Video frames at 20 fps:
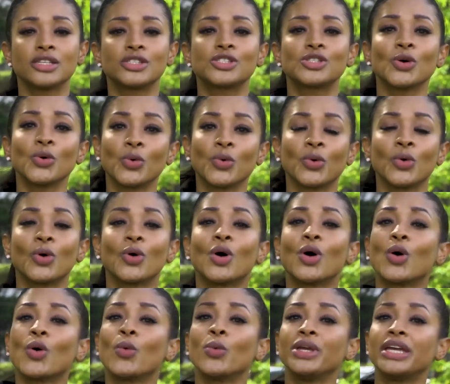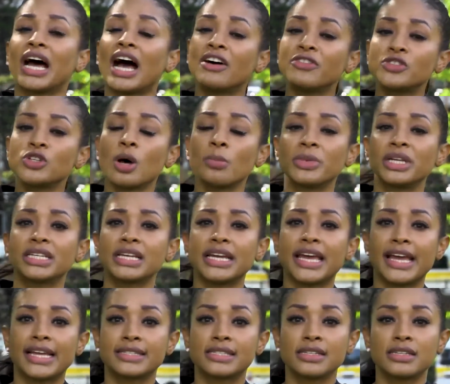So we have Dominic
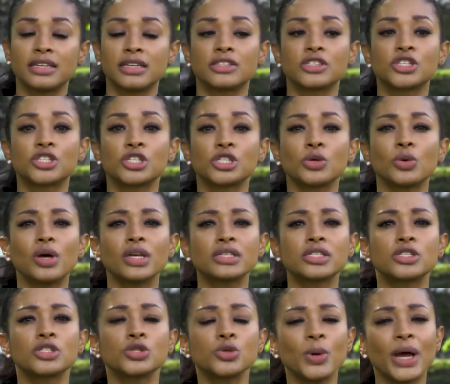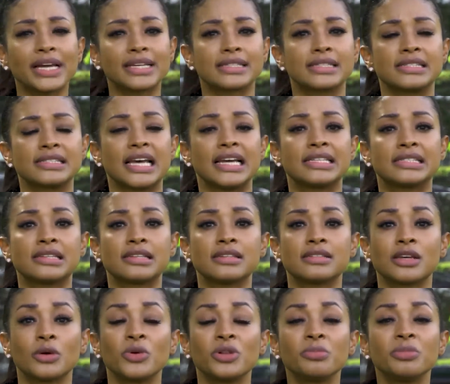here today to show us 2
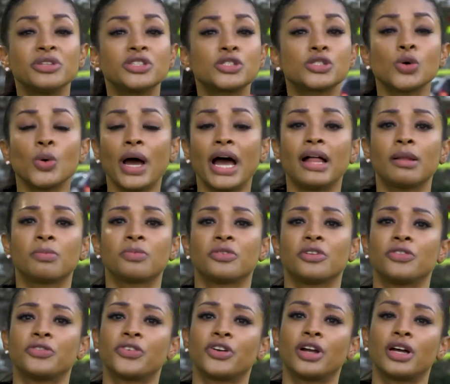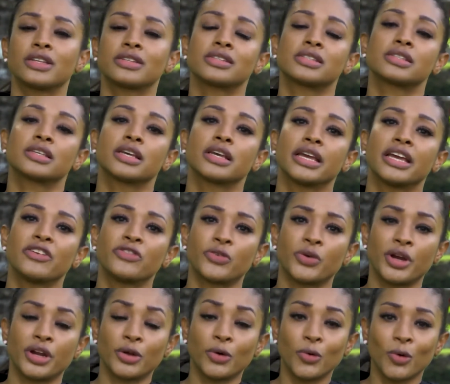exercises that will be so helpful for us if
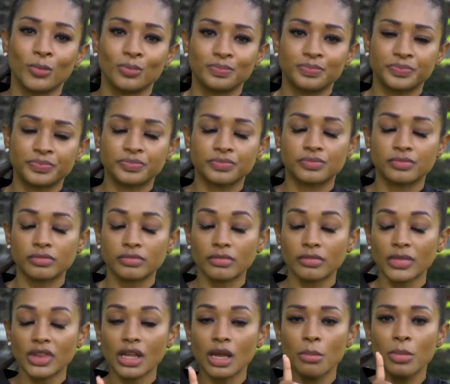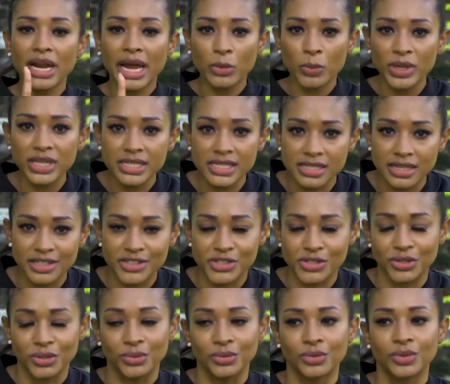we're at home. But I will say
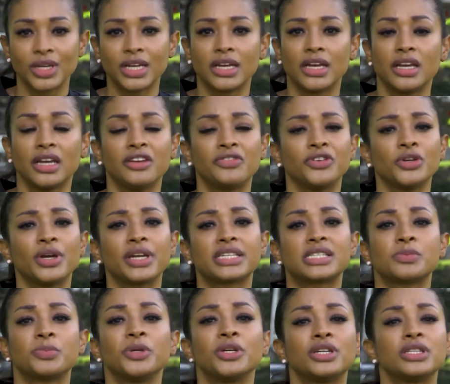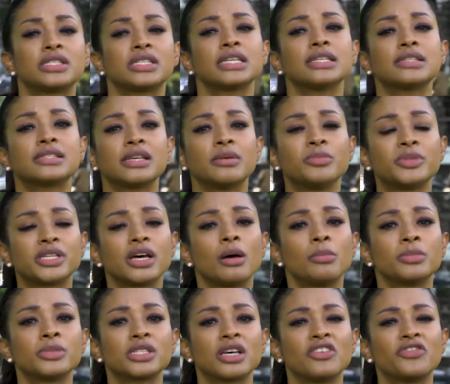to you, if you're experiencing
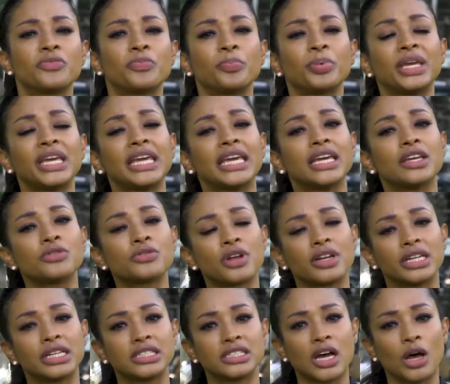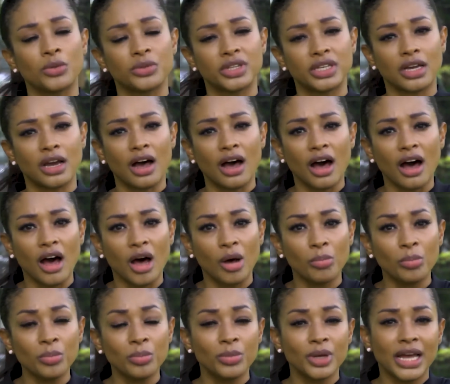symptoms of pain running down the
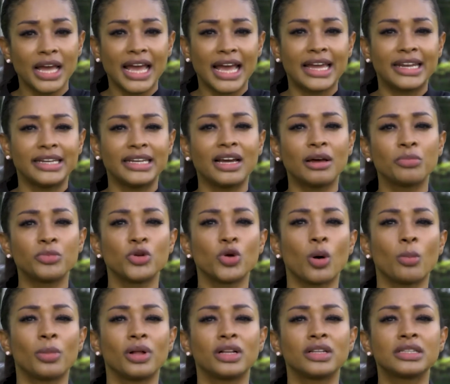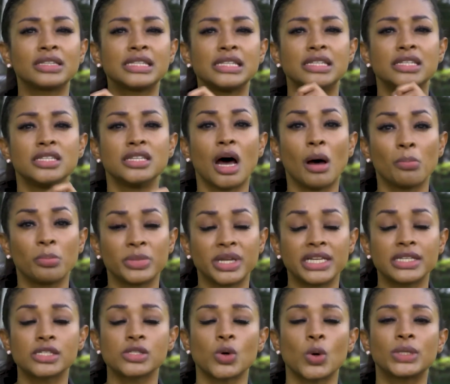arm, any abnormal
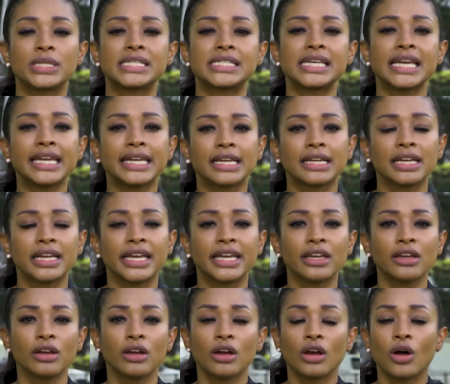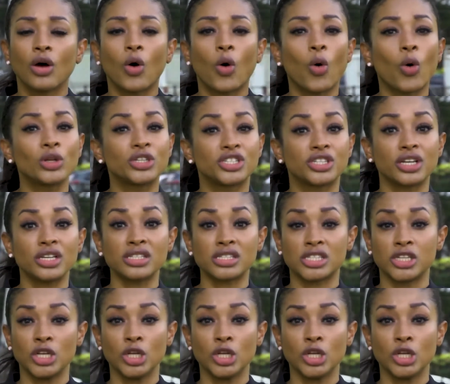numbness or tingling, or just